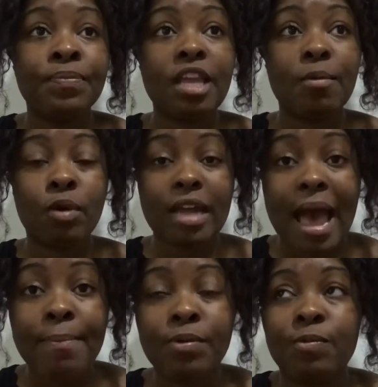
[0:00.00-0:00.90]
And what
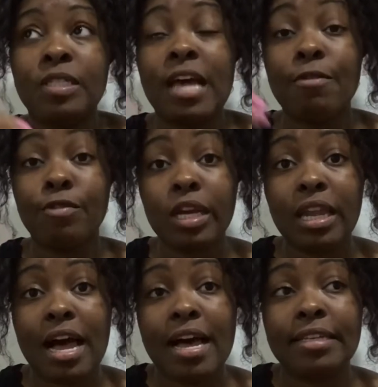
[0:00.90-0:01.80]
happened was I
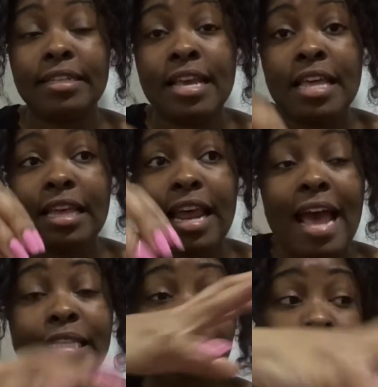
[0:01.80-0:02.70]
realized that I
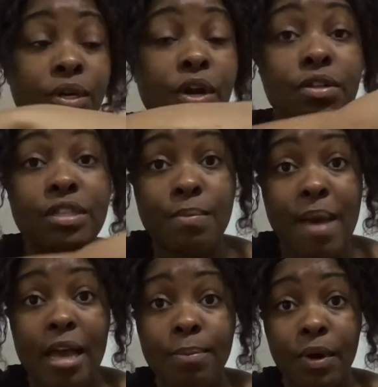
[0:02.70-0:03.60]
had to put her to the
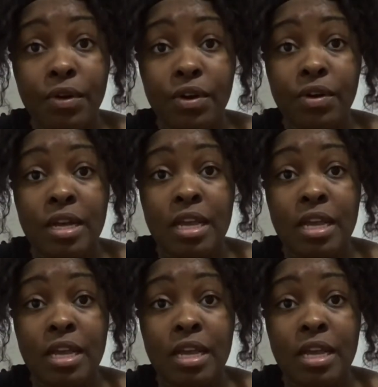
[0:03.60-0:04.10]
back burner